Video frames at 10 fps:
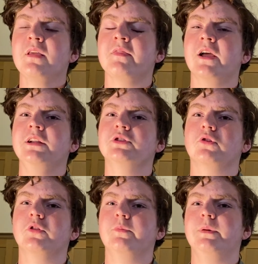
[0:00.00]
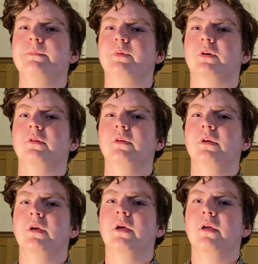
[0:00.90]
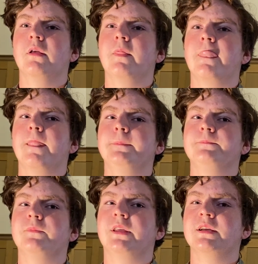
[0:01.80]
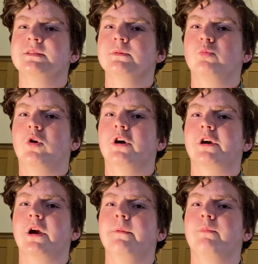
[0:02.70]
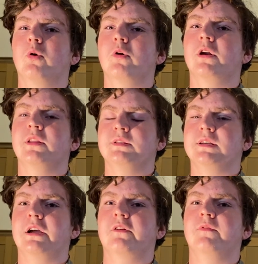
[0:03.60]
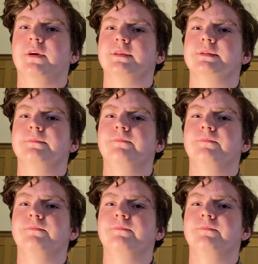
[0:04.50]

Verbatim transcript: Then he told the people, Get some water and pour it on the sacrifice.